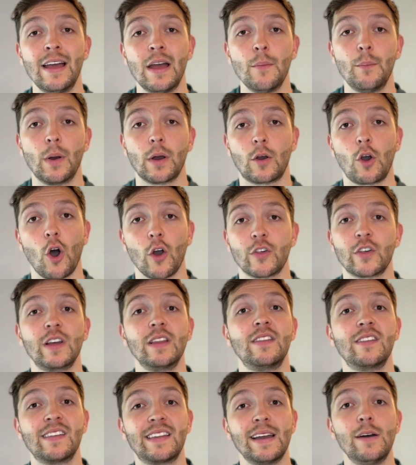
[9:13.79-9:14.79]
But costs can
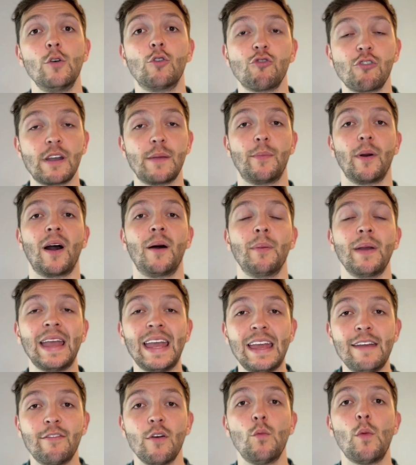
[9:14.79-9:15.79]
still creep up
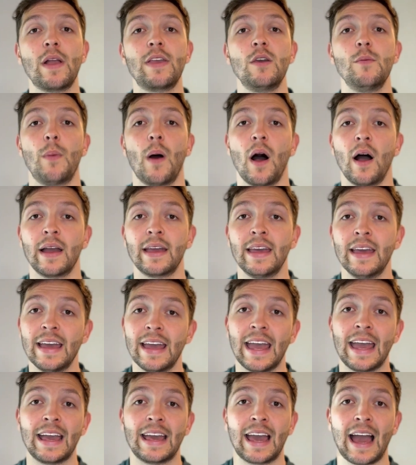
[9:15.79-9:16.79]
even when you buy
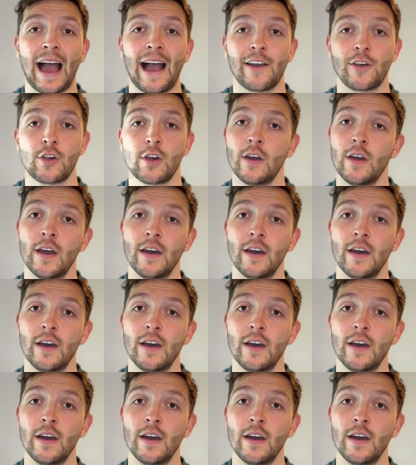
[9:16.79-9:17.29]
in cash.